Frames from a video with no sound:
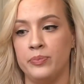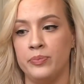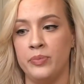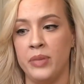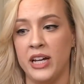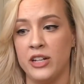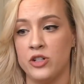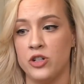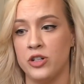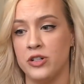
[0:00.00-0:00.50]

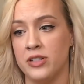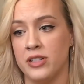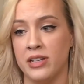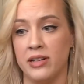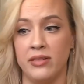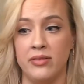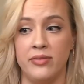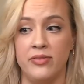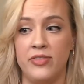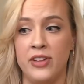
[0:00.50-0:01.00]
pictures
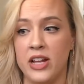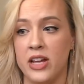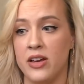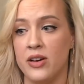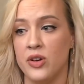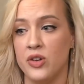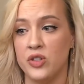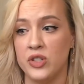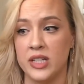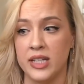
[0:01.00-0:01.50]
and
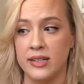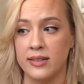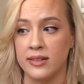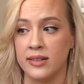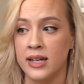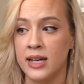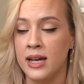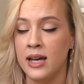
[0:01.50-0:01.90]
videos and